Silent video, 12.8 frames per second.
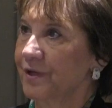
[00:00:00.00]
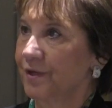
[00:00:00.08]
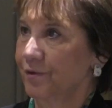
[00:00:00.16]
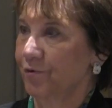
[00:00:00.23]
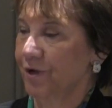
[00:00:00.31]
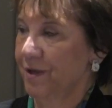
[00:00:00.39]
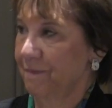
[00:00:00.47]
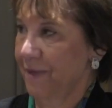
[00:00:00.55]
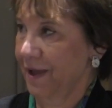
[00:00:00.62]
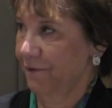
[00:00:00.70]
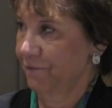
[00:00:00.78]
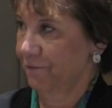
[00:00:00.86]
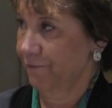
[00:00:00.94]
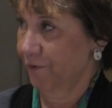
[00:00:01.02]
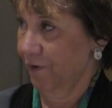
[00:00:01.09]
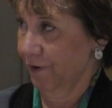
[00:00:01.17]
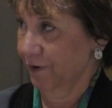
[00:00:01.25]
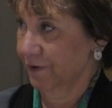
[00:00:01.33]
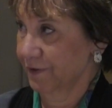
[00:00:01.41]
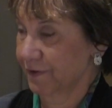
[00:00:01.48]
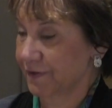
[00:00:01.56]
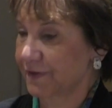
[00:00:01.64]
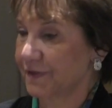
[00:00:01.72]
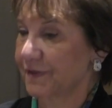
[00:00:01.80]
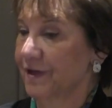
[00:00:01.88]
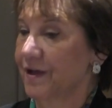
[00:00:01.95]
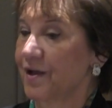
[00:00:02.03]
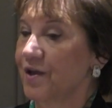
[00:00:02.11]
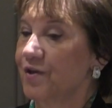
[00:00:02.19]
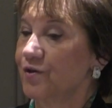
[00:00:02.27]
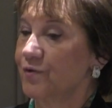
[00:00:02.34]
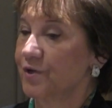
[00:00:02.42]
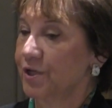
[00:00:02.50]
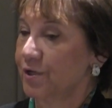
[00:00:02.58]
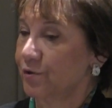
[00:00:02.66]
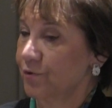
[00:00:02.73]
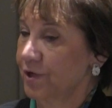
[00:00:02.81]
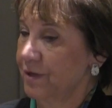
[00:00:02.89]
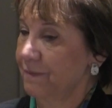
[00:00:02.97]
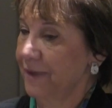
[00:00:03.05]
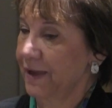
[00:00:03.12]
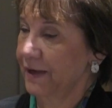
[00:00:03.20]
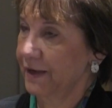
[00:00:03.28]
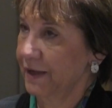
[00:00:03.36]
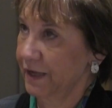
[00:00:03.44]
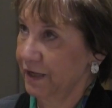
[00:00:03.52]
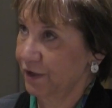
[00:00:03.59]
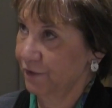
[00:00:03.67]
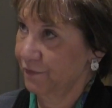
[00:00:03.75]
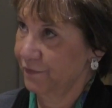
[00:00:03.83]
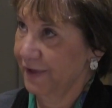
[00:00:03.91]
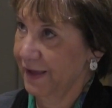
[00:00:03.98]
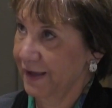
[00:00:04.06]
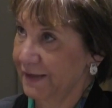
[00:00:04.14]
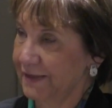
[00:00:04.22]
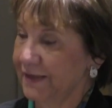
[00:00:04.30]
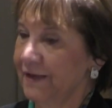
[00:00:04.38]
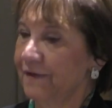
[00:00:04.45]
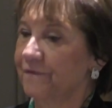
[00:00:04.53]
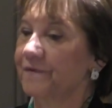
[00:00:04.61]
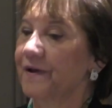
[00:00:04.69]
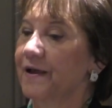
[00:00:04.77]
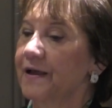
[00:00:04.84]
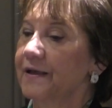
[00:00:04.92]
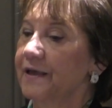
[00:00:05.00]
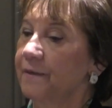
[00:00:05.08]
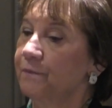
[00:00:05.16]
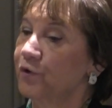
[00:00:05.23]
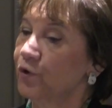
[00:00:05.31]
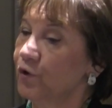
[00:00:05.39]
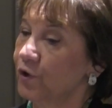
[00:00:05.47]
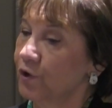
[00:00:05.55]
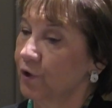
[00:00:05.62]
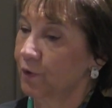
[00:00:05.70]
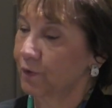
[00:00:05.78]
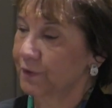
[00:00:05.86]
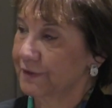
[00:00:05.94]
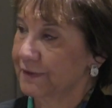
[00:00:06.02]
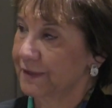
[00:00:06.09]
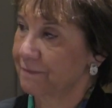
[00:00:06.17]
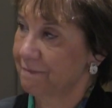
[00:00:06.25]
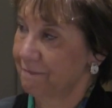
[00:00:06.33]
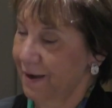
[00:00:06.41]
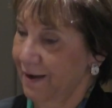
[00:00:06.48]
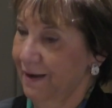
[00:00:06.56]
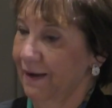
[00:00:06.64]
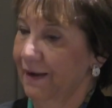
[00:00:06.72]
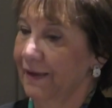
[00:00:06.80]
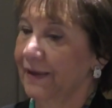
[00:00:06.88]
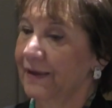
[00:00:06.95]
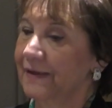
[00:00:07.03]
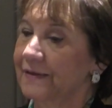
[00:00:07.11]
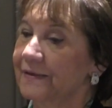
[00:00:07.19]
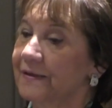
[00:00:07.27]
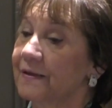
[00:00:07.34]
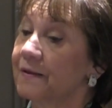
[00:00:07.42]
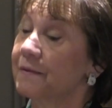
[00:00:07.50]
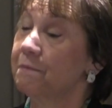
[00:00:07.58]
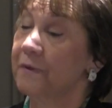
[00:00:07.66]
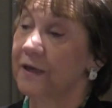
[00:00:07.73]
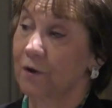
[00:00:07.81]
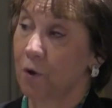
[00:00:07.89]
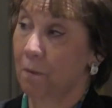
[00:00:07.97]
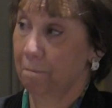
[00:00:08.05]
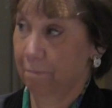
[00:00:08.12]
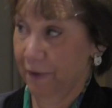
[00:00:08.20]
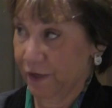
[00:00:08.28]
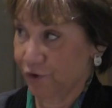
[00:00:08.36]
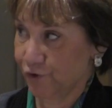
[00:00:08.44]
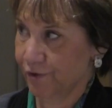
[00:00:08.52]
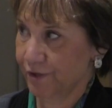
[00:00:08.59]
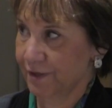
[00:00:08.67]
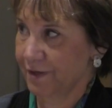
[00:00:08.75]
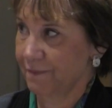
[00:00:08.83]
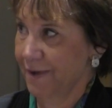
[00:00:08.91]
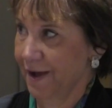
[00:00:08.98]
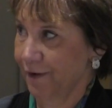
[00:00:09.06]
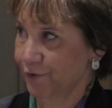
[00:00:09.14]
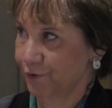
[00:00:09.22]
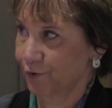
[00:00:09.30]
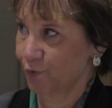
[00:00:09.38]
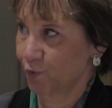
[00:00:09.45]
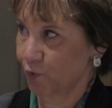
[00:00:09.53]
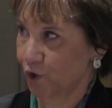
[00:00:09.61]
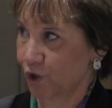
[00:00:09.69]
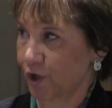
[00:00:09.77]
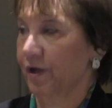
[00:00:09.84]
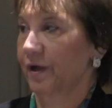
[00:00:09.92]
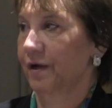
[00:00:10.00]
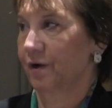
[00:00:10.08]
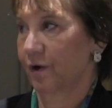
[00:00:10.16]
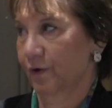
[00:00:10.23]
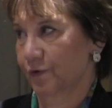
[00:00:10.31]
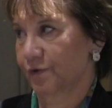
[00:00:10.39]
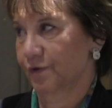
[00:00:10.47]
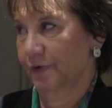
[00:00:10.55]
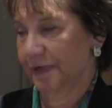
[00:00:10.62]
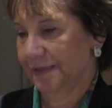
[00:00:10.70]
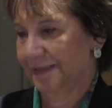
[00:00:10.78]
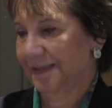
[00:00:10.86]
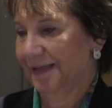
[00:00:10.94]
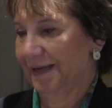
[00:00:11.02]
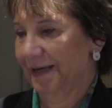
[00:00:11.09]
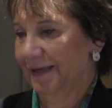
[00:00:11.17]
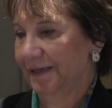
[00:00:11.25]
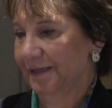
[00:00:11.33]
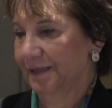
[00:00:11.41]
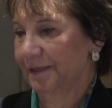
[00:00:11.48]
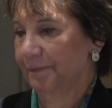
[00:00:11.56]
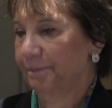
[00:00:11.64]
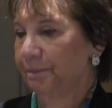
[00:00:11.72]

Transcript: need to remain focused, you need to remain innovative, keep your goals in mind, be compassionate about your work, and also resilient.